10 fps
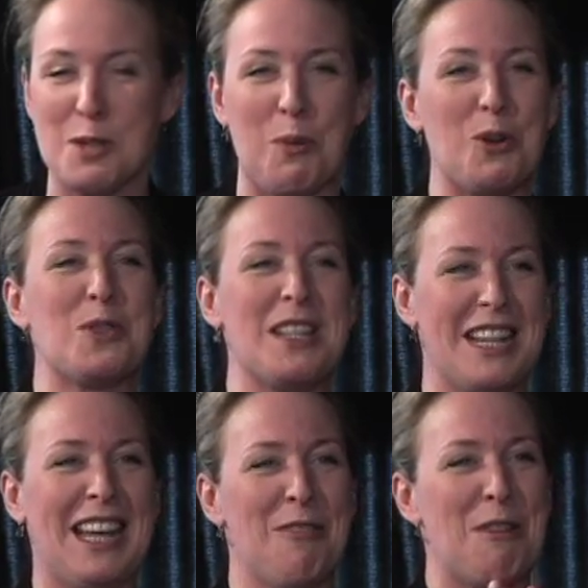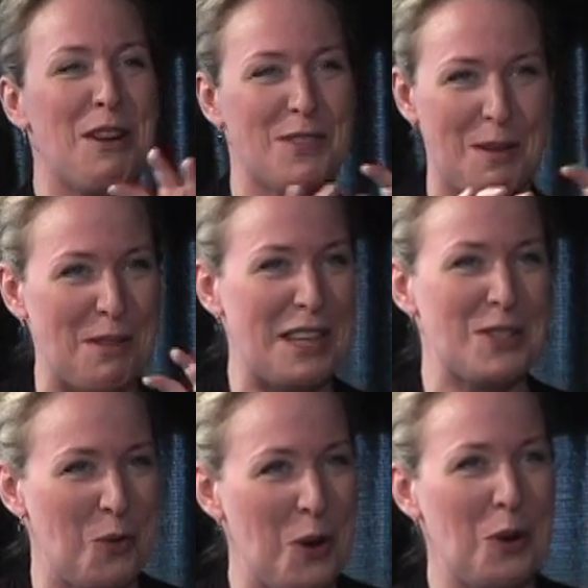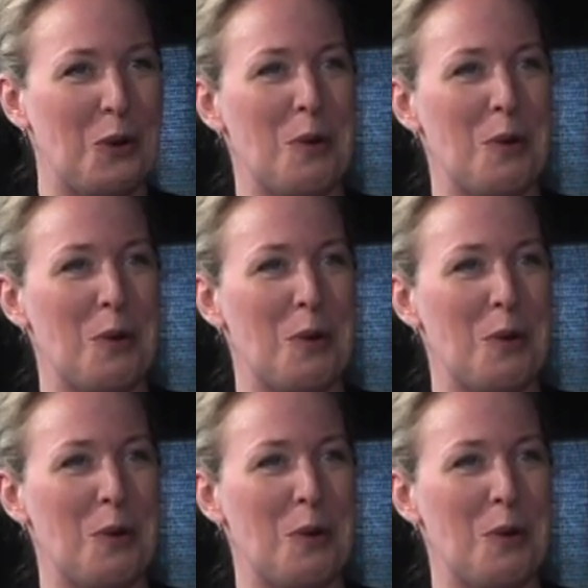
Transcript: dispersant to get rid of some of these oil